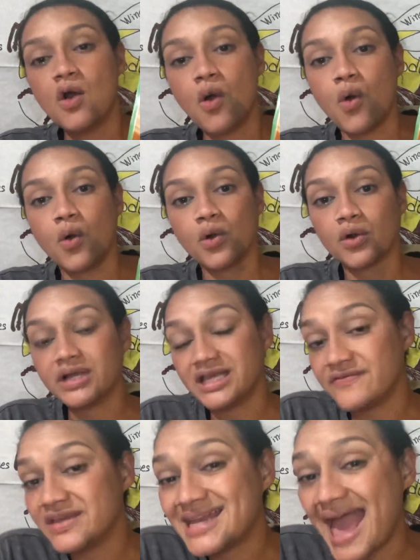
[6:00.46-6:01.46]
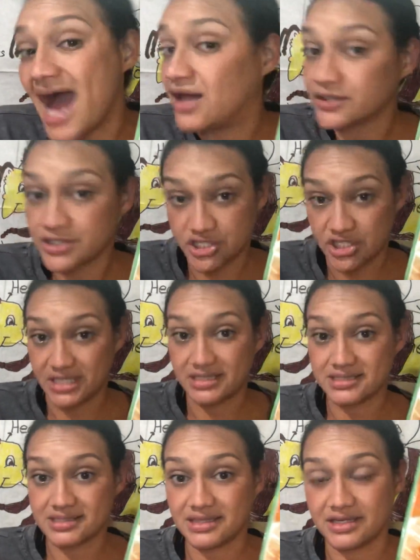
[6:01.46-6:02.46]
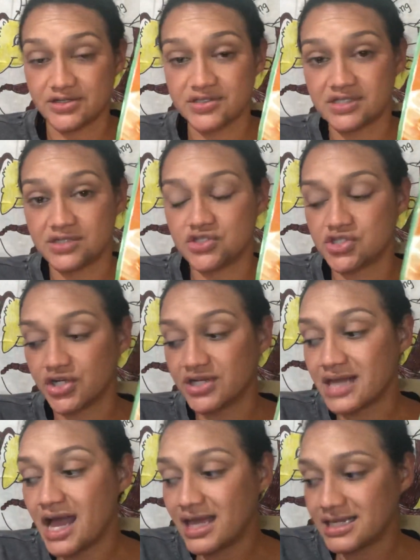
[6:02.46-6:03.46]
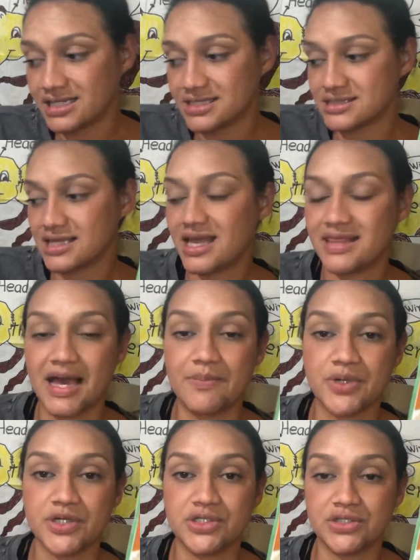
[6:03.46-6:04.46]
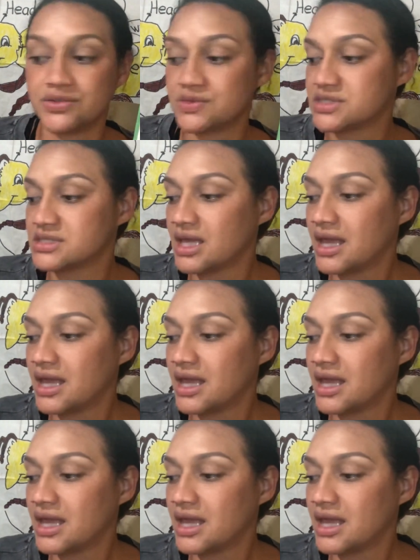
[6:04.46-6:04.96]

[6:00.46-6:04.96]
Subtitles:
or even allergies. There's certain honeys that produce